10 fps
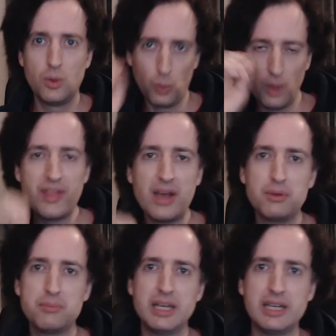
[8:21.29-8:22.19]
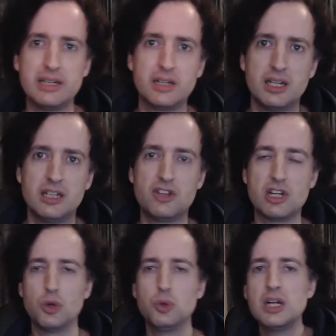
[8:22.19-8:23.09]
What that would mean is that
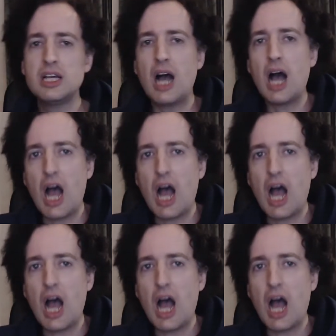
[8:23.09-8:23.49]
only